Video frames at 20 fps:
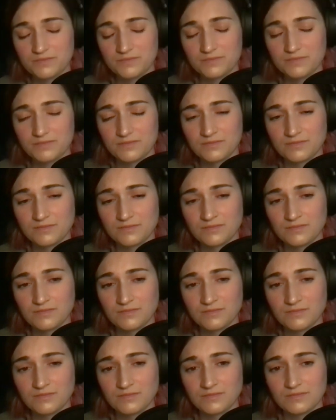not
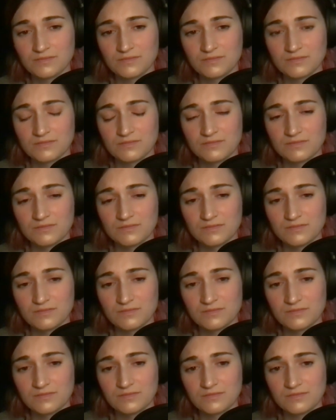here anymore.
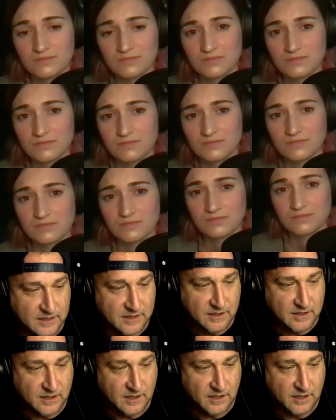
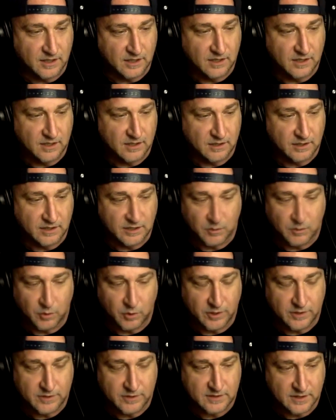And
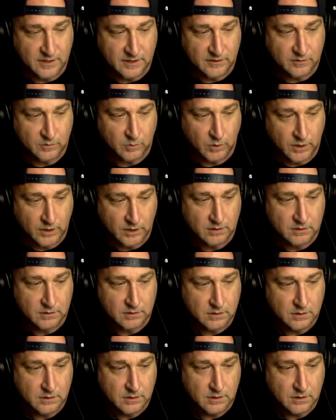Leroy says, well,
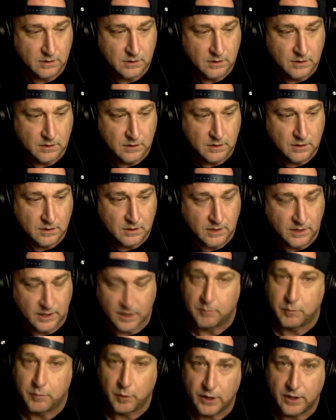can I
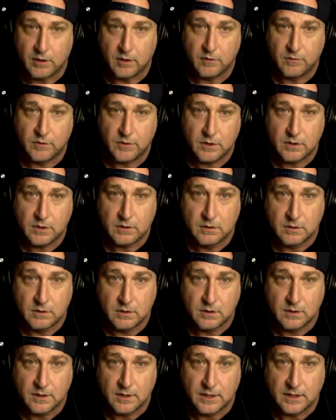pray over you?
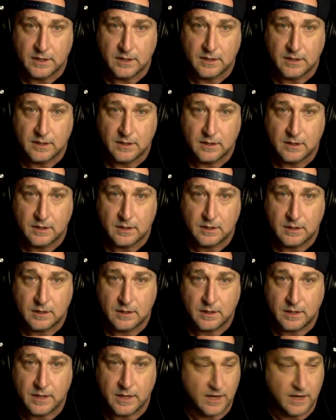
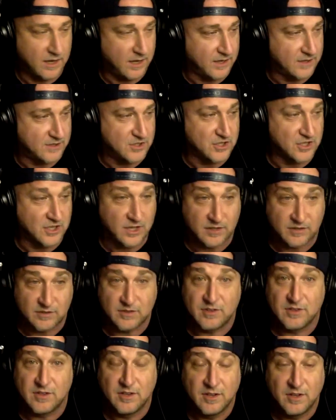And I
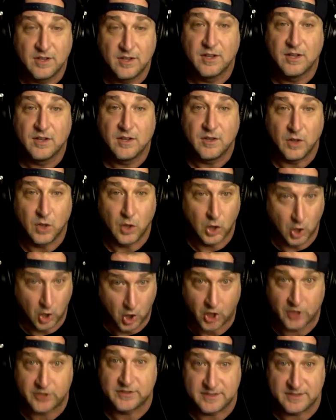just
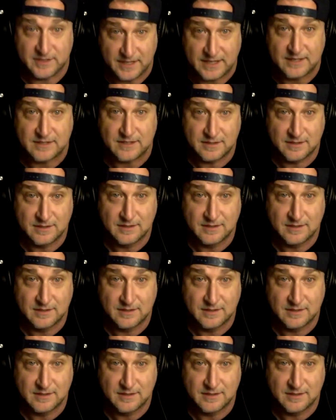lost it.